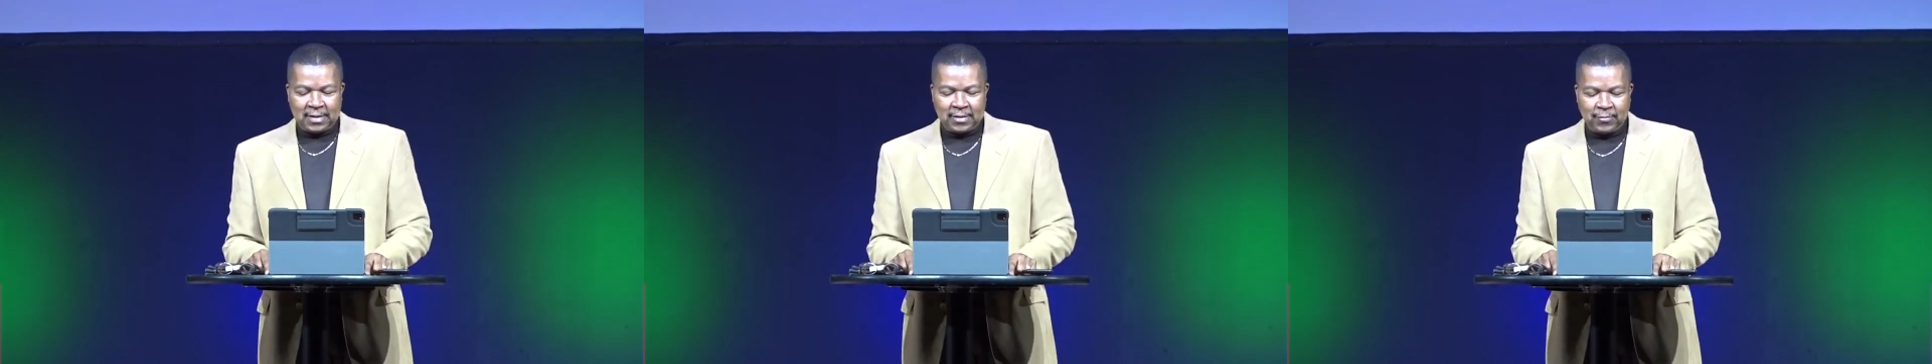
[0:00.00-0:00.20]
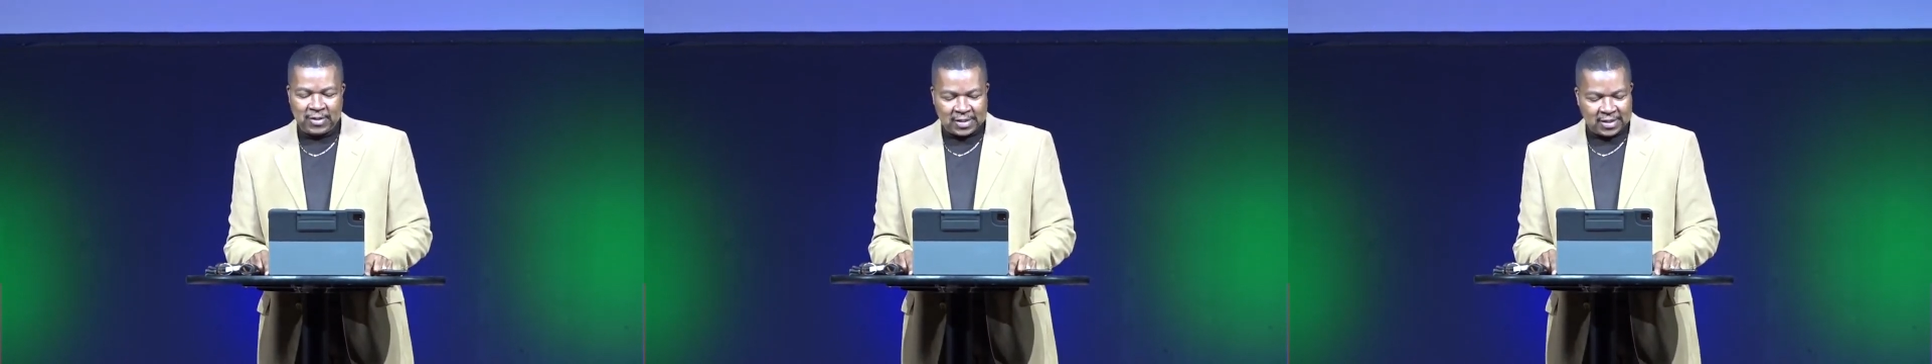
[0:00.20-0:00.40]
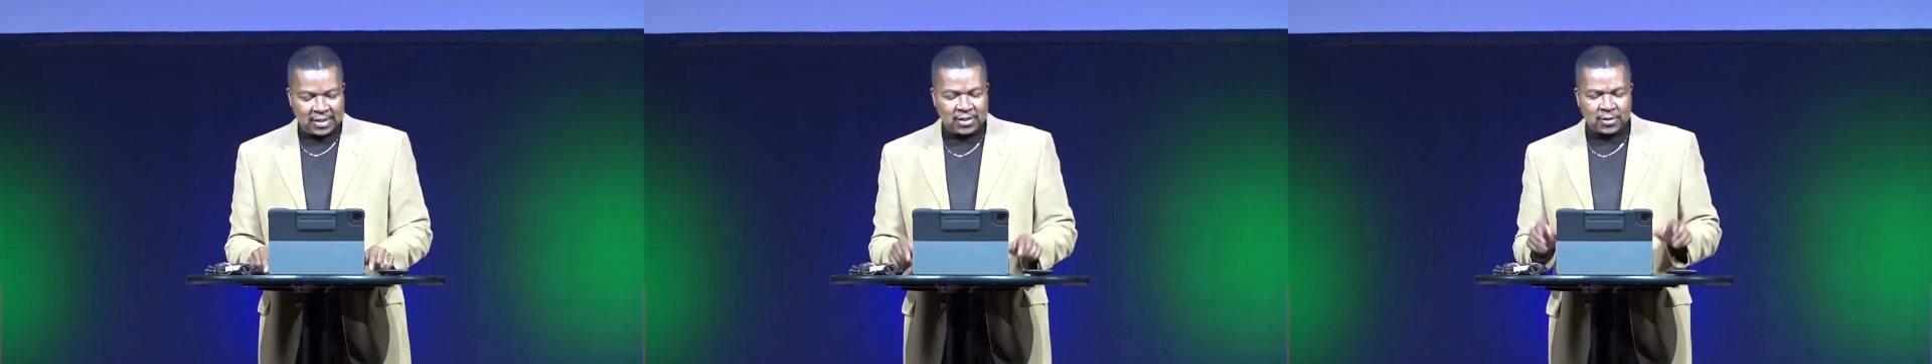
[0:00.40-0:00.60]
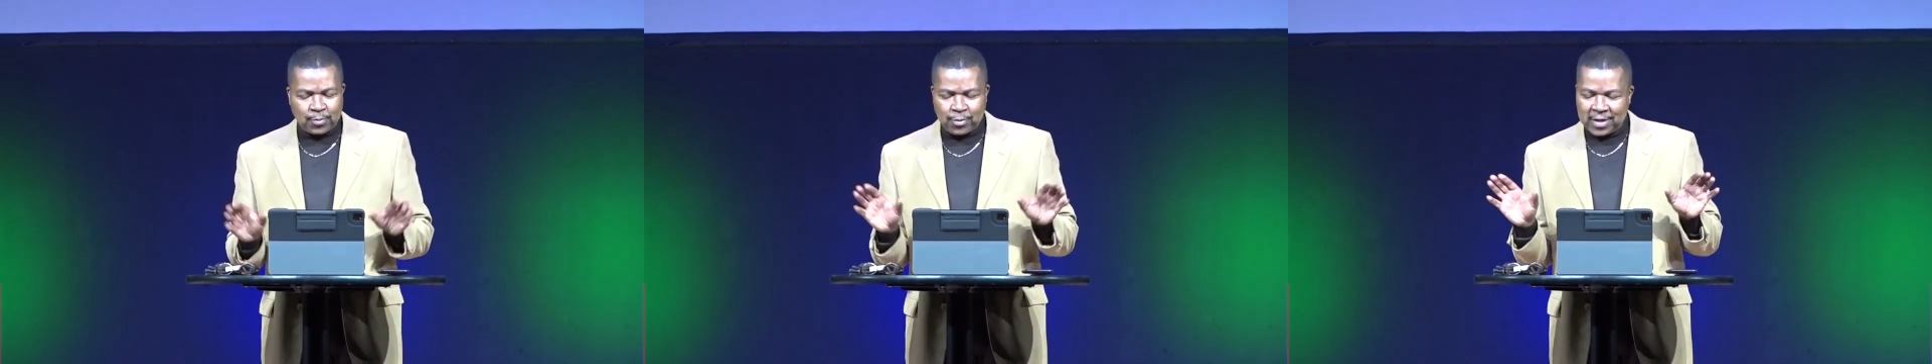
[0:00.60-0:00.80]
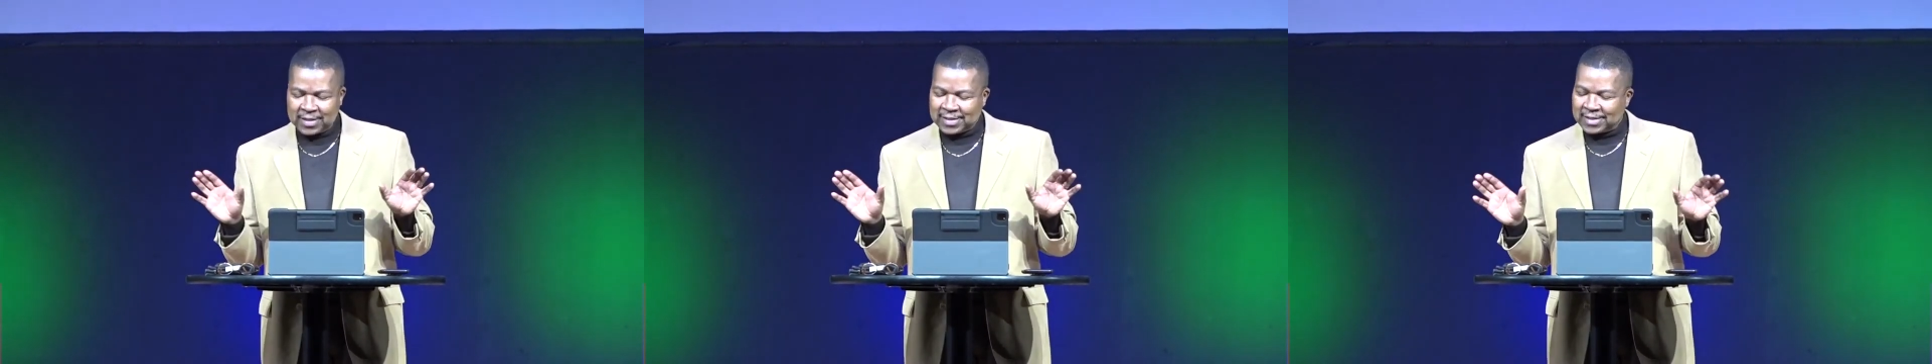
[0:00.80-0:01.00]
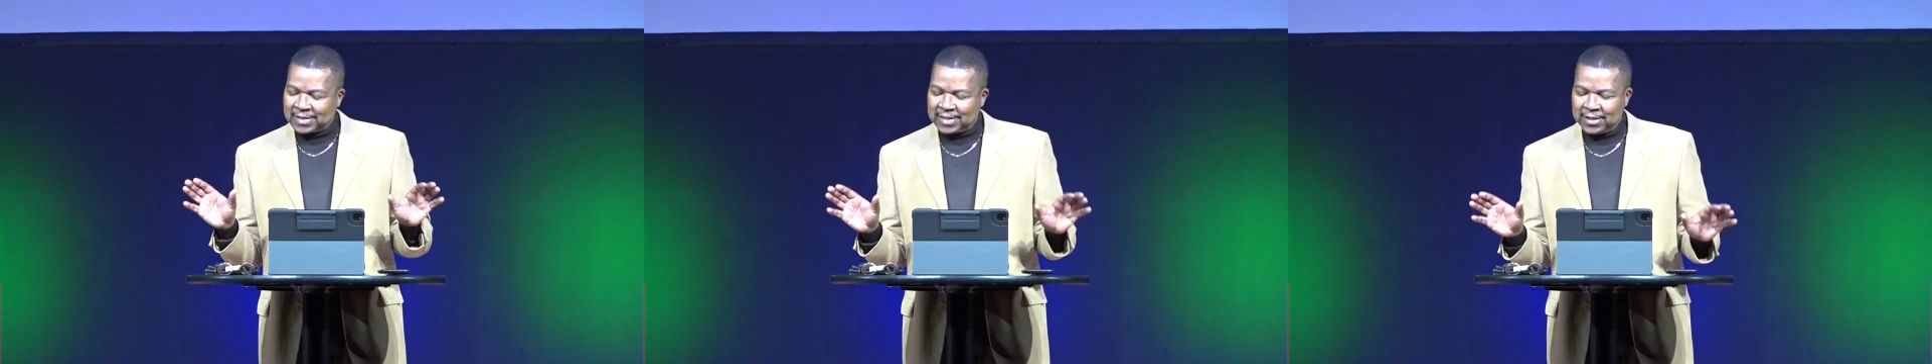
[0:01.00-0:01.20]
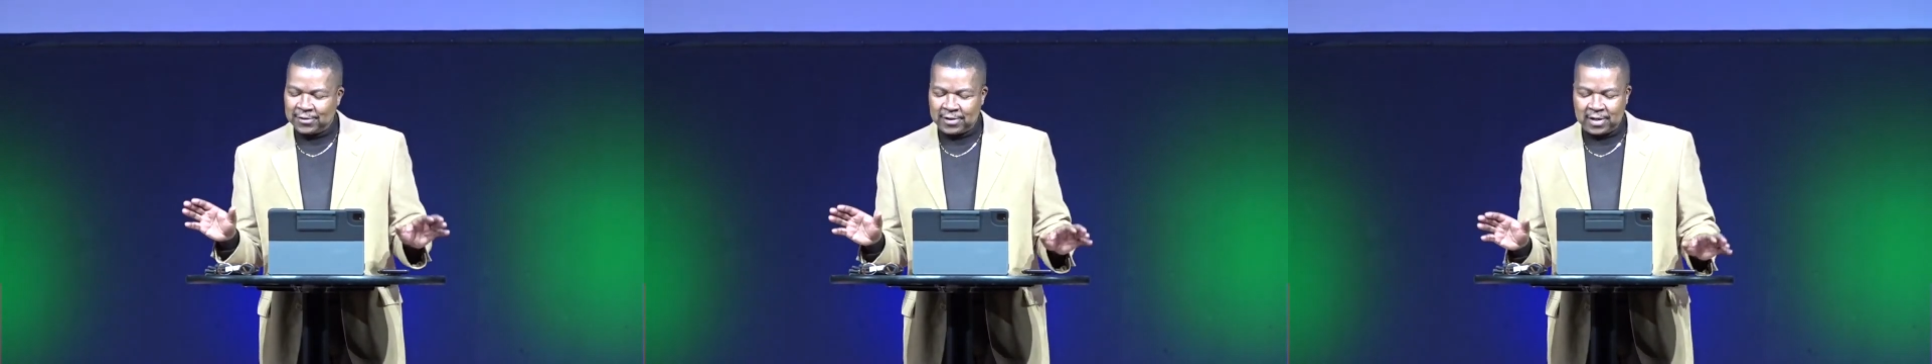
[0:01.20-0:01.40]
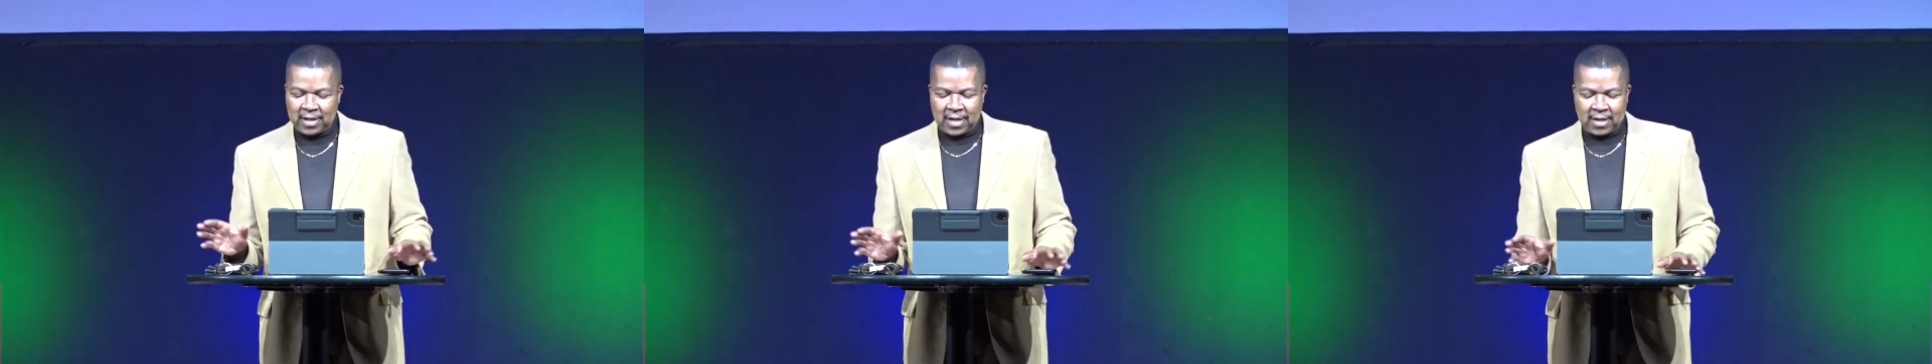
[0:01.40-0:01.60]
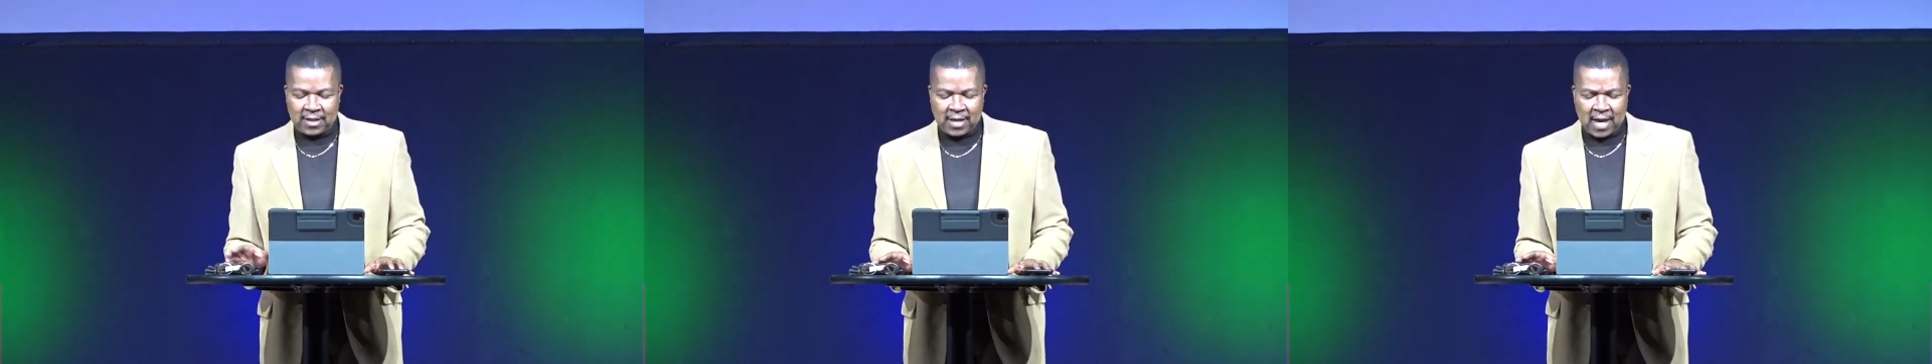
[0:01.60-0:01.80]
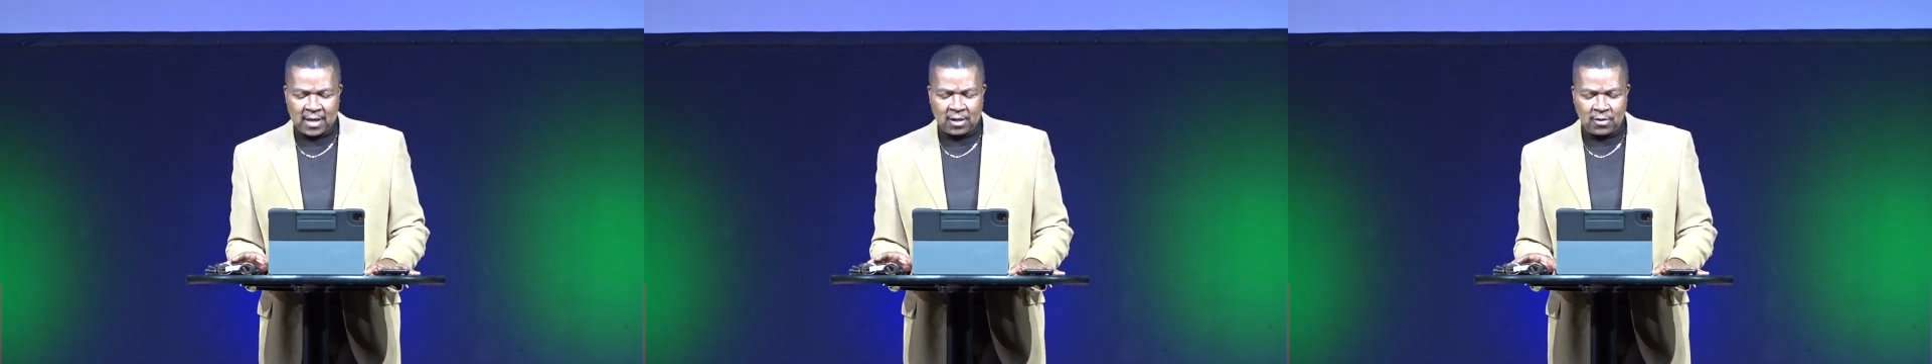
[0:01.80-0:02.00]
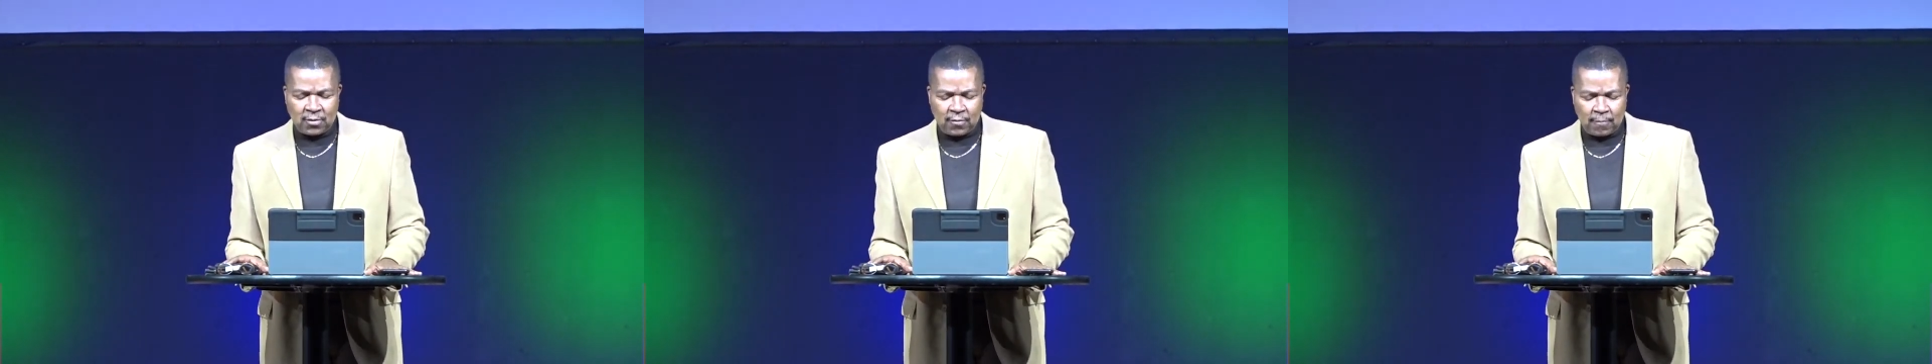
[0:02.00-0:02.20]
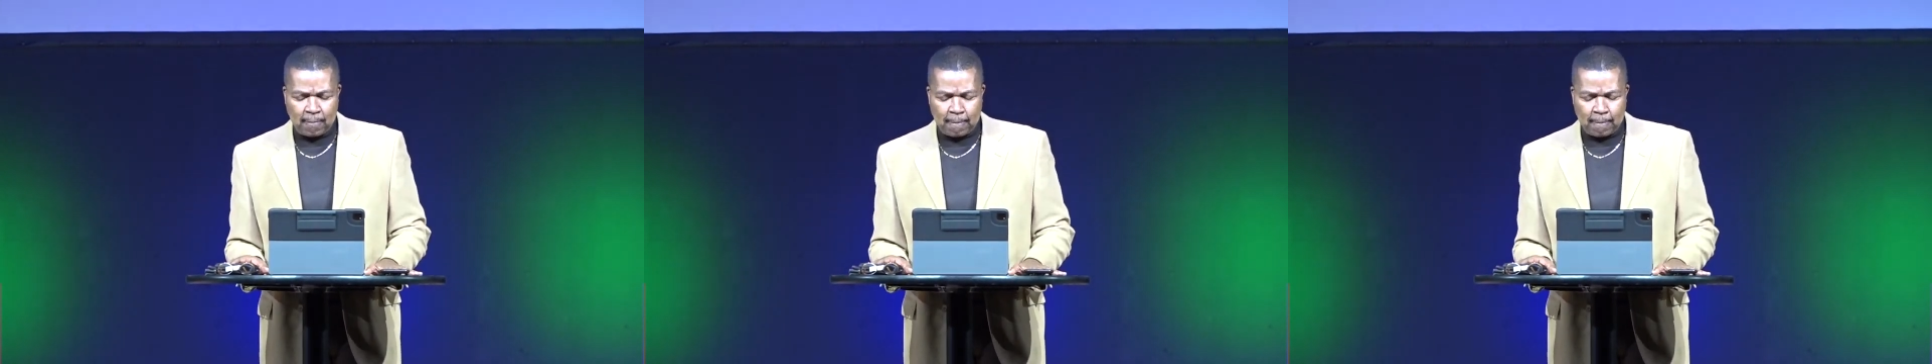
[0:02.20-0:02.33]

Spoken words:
We sense your presence here today. Thank you.